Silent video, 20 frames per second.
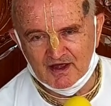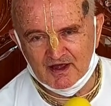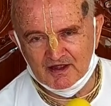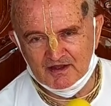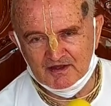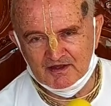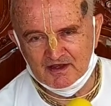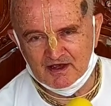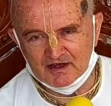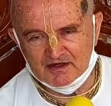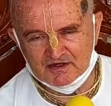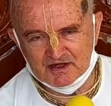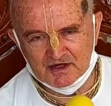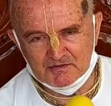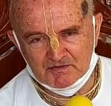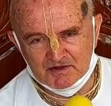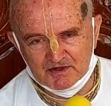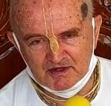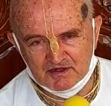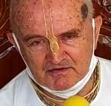he
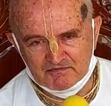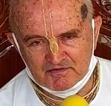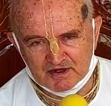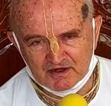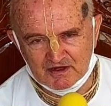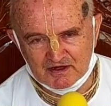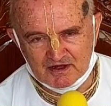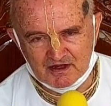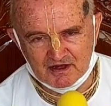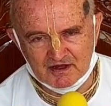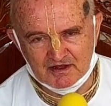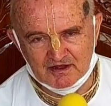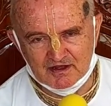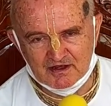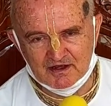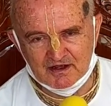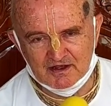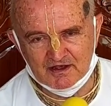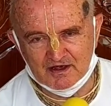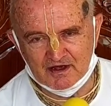accepted very kindly
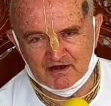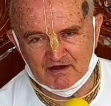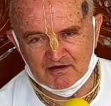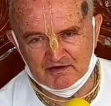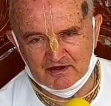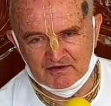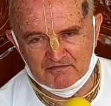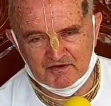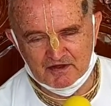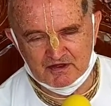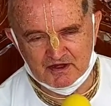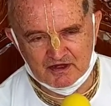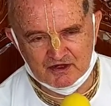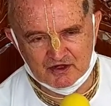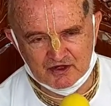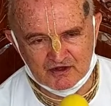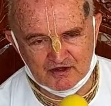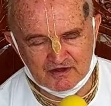our invitation.